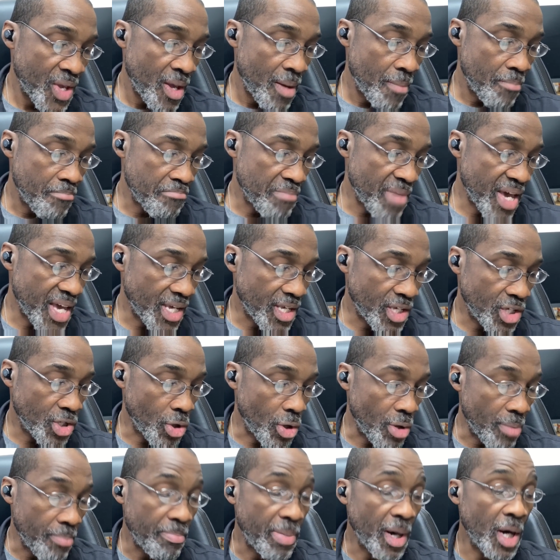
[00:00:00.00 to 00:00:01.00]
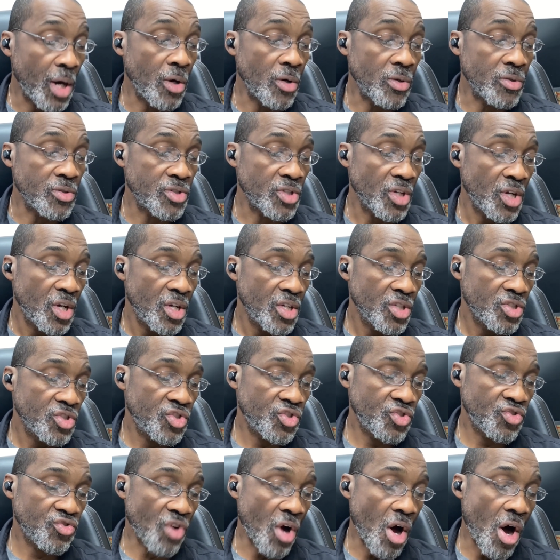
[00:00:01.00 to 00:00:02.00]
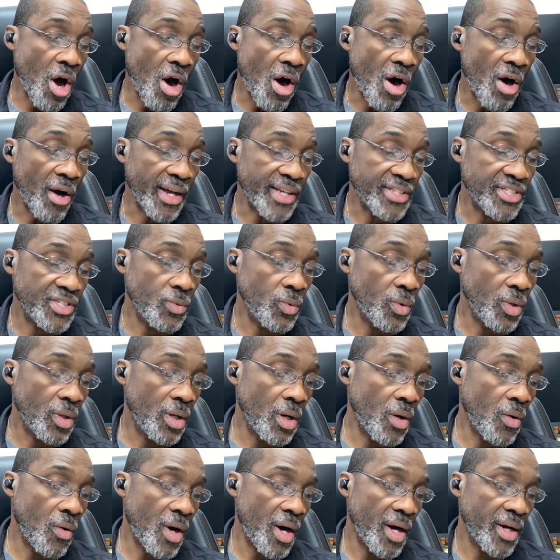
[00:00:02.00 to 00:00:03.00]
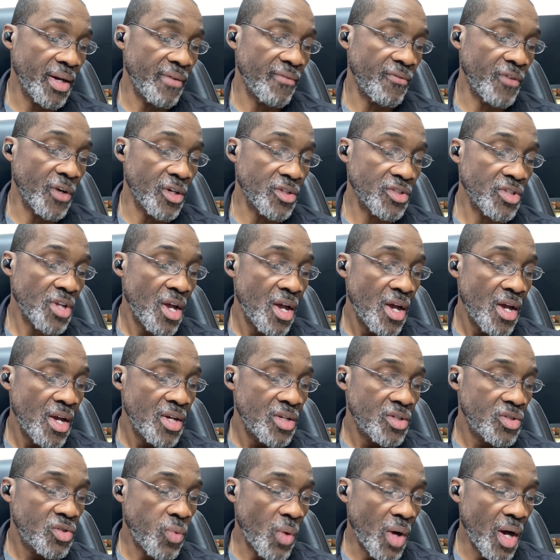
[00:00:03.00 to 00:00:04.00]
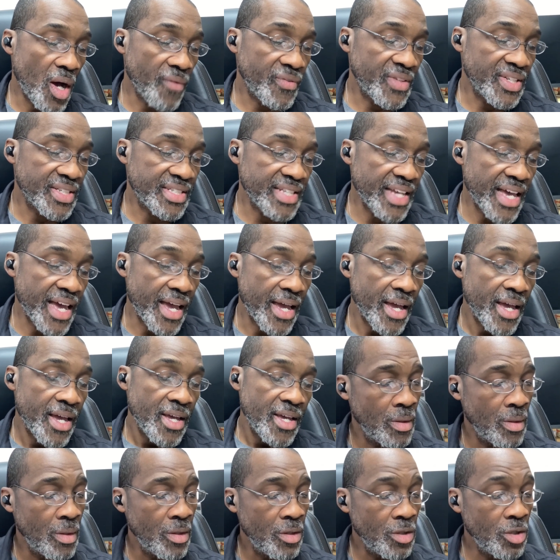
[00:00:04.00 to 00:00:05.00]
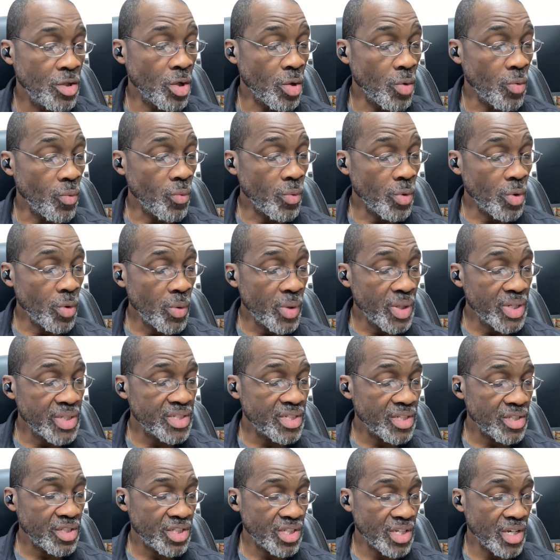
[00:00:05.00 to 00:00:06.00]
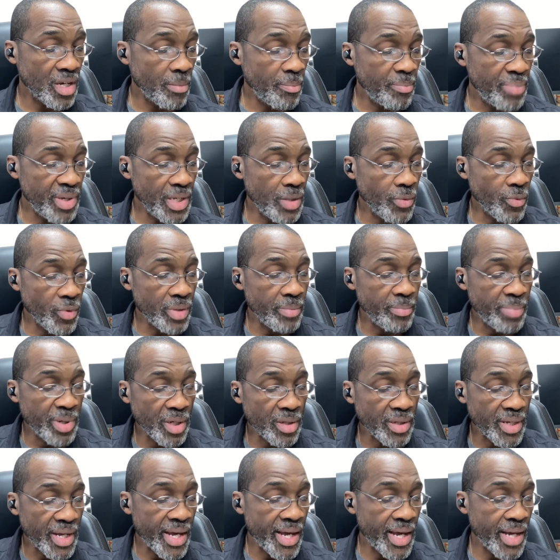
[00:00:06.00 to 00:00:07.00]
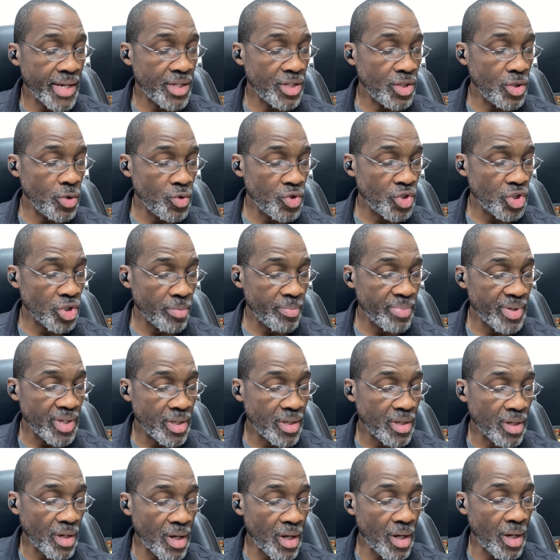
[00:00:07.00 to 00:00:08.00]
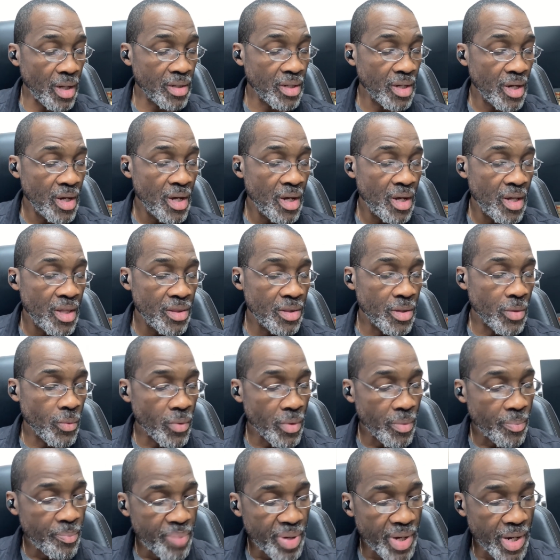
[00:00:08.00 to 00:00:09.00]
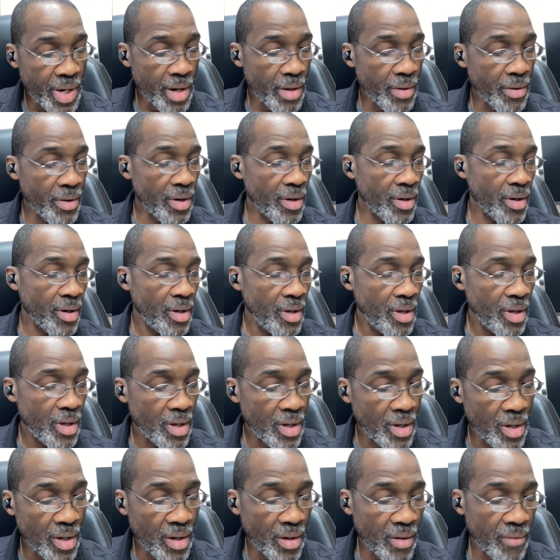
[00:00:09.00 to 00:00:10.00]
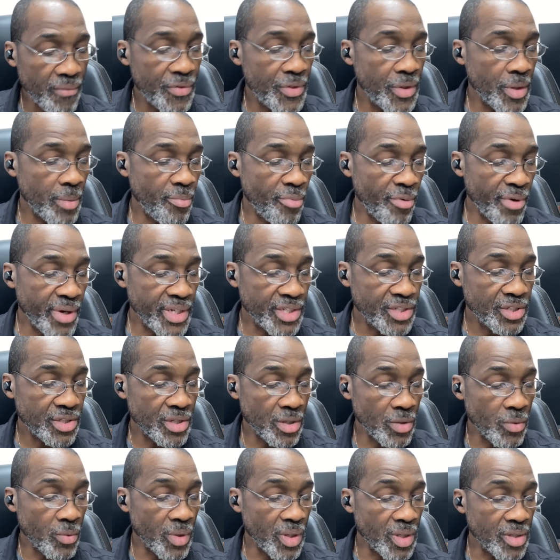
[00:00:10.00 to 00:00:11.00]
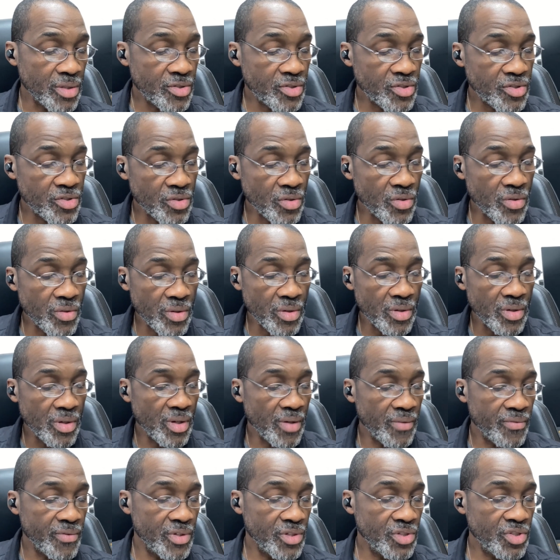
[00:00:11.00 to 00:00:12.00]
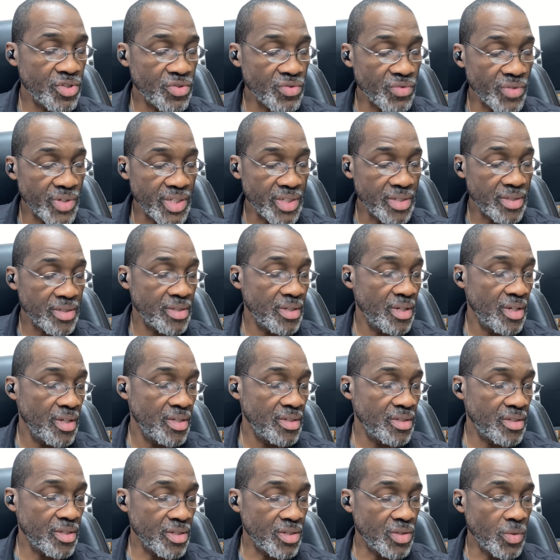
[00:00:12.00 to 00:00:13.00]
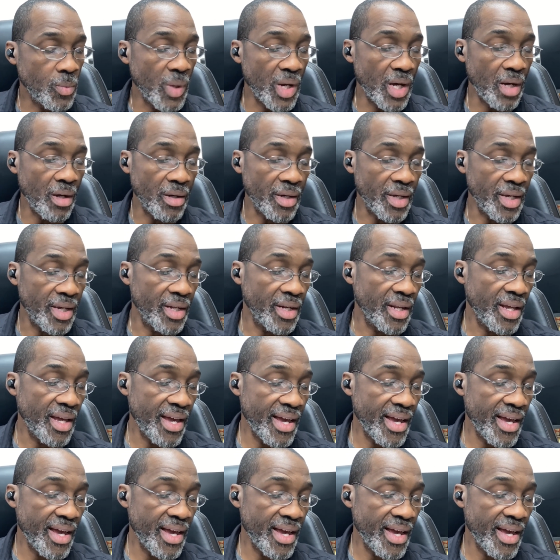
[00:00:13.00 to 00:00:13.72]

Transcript: make your bones strong." As he will go on in verse 12 to say, "Your ruins shall be rebuilt, and you shall be called the repairer of the breach, the restorer of the streets to dwell in."